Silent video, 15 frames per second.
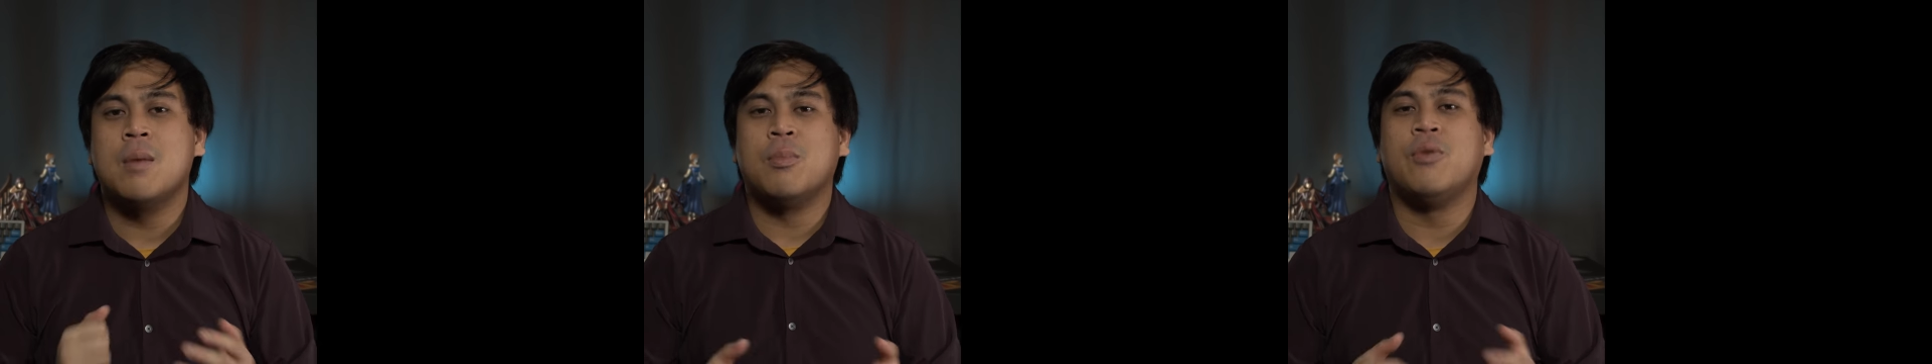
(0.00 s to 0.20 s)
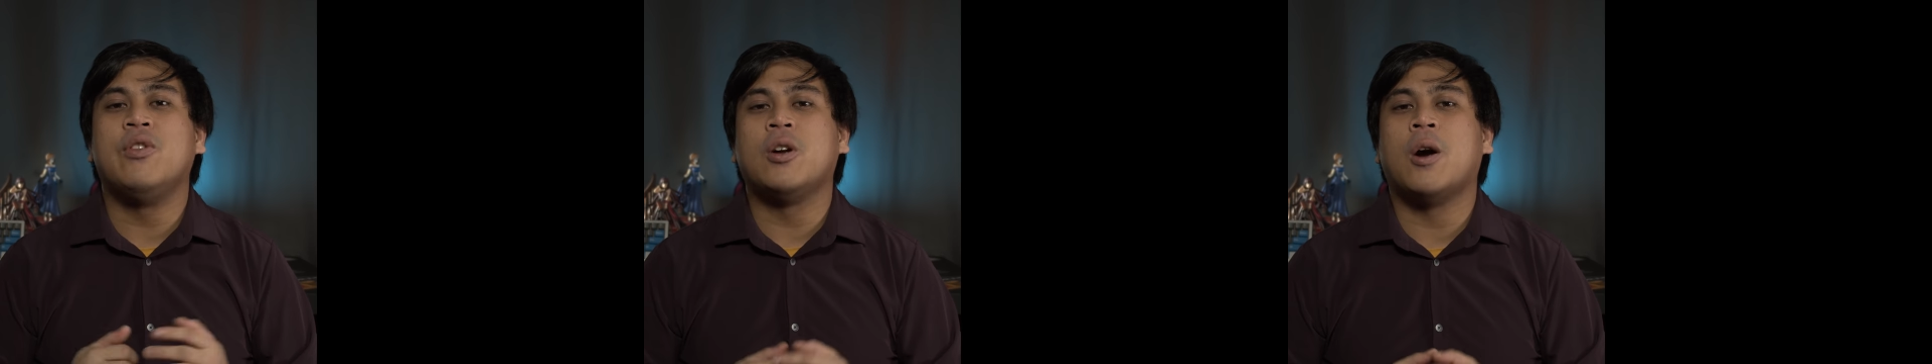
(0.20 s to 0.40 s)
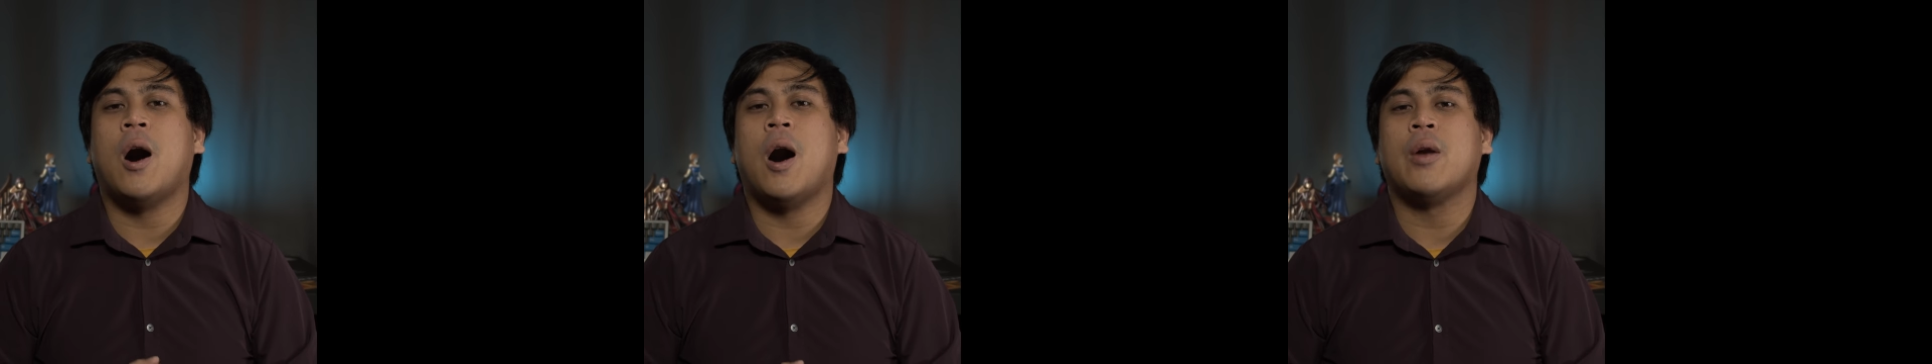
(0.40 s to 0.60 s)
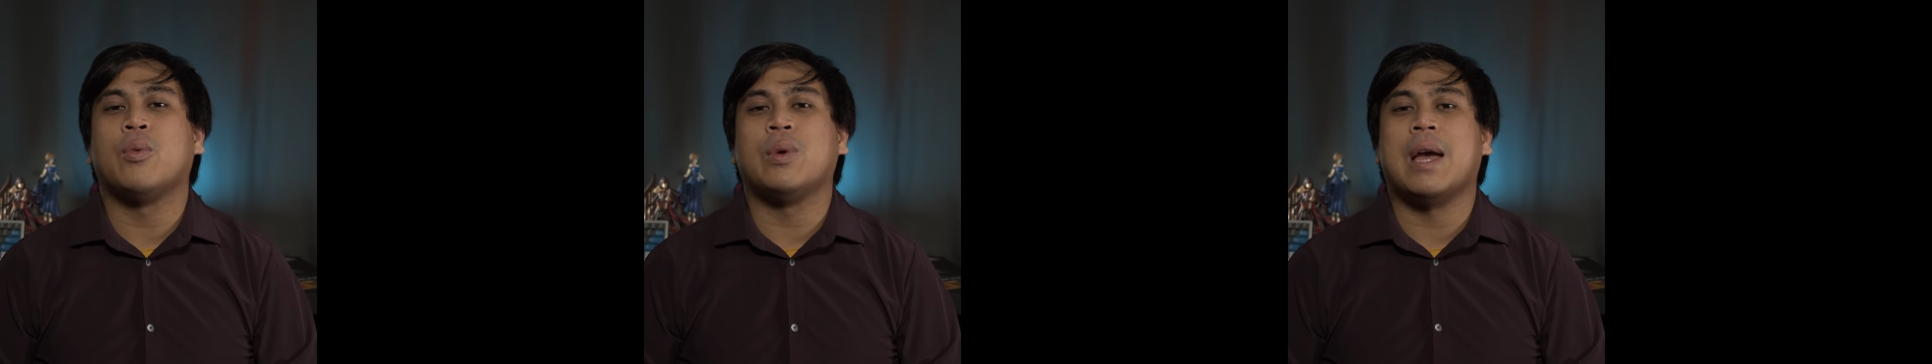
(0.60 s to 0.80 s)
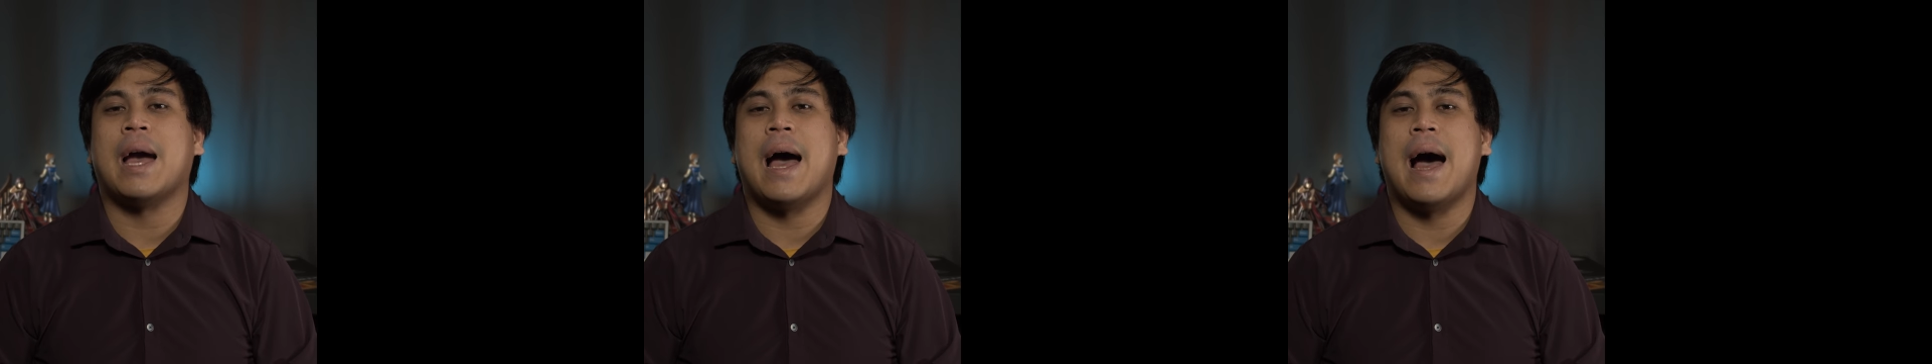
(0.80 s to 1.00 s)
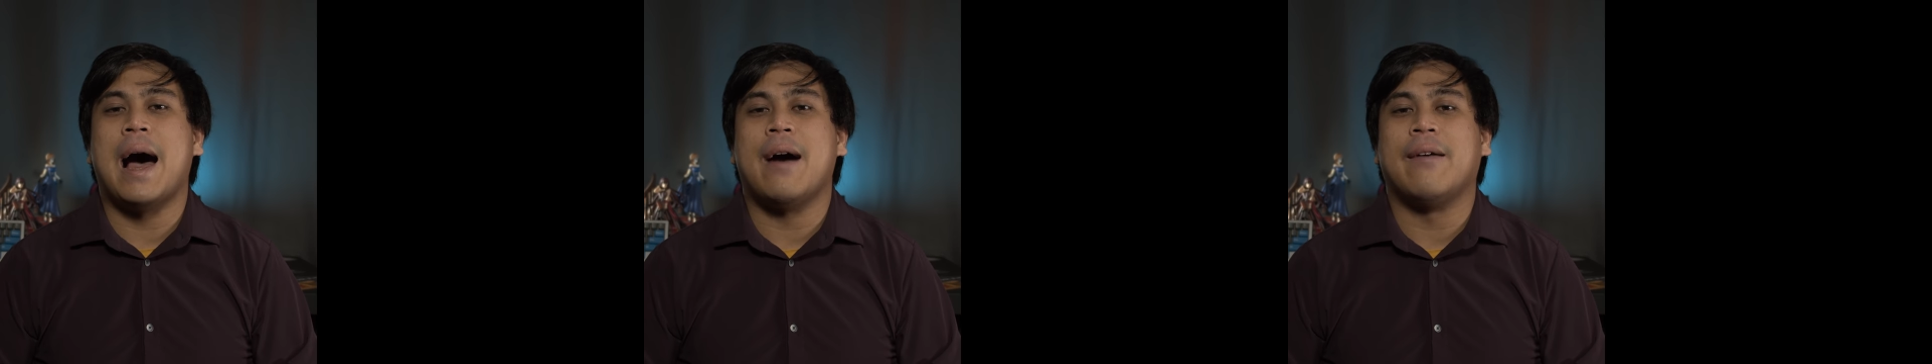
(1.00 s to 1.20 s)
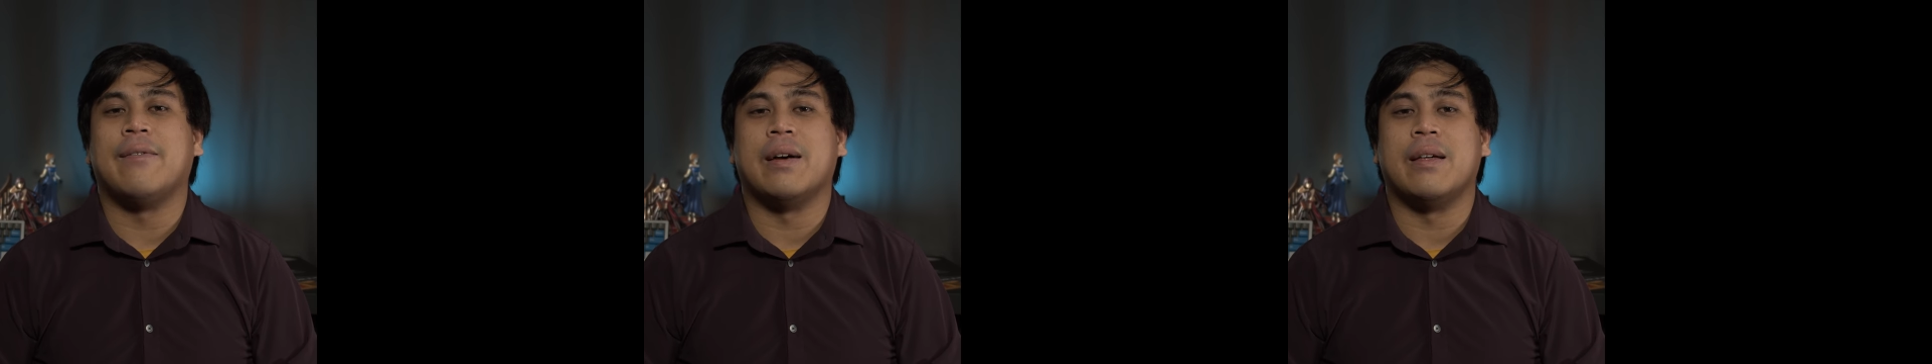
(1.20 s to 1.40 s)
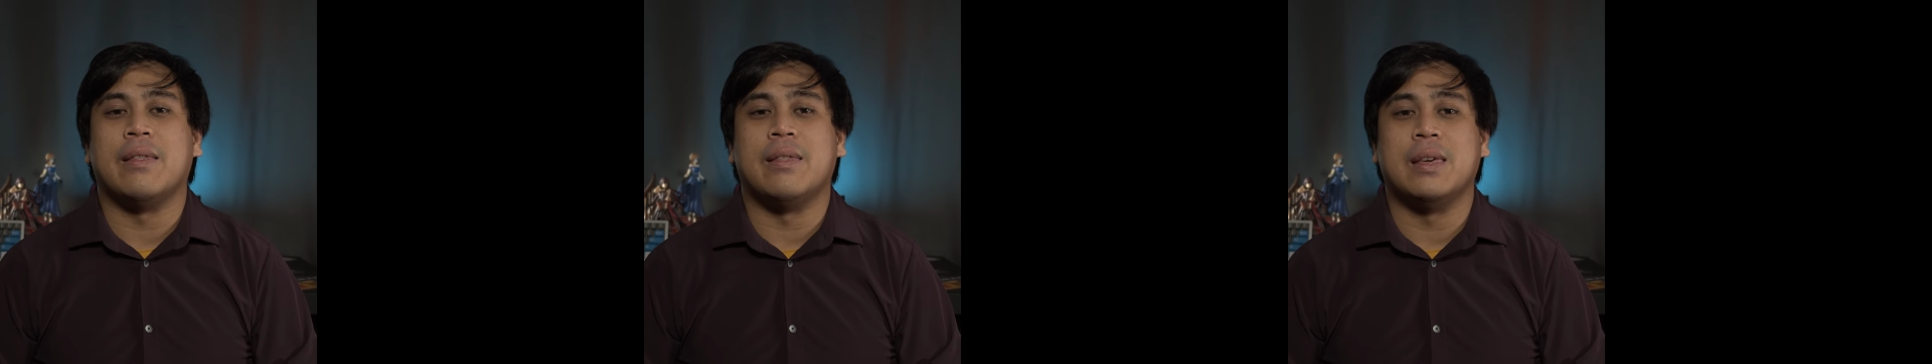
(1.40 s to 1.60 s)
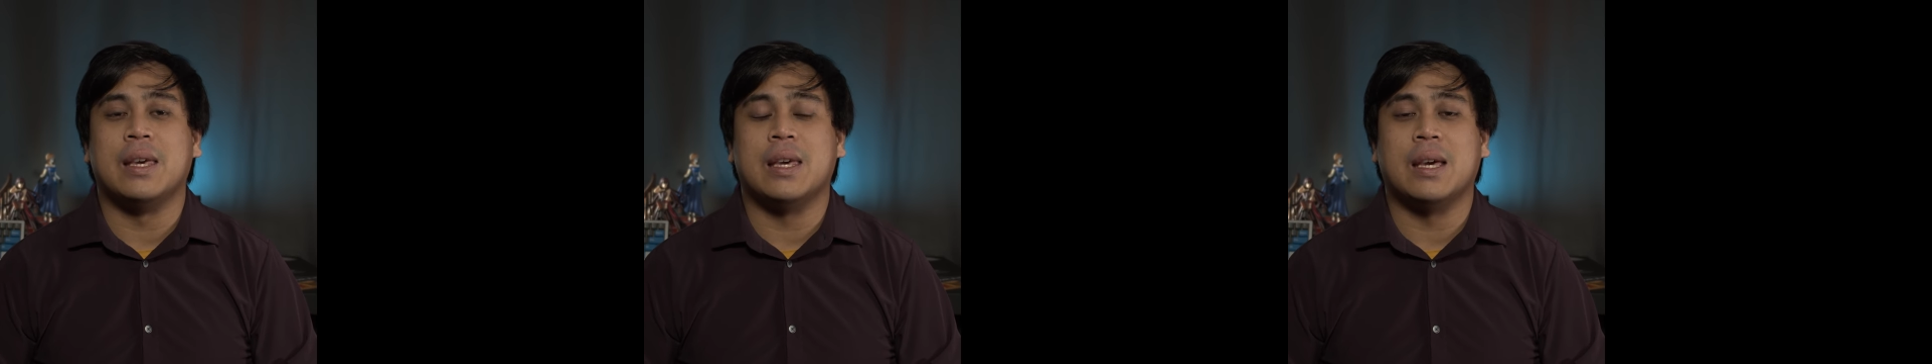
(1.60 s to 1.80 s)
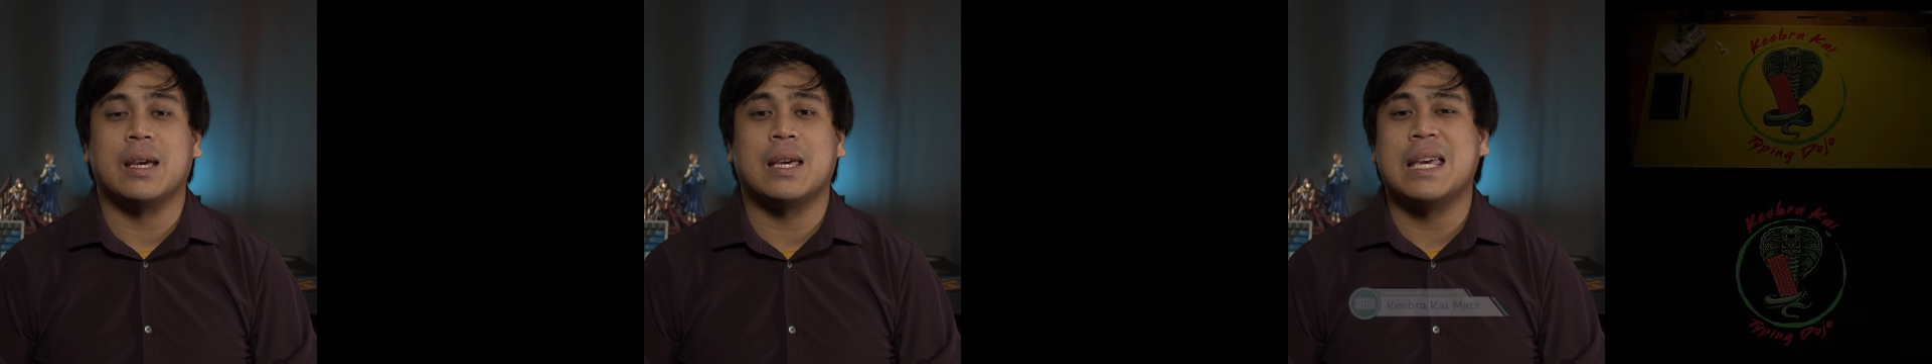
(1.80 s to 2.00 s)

Moving on, we have the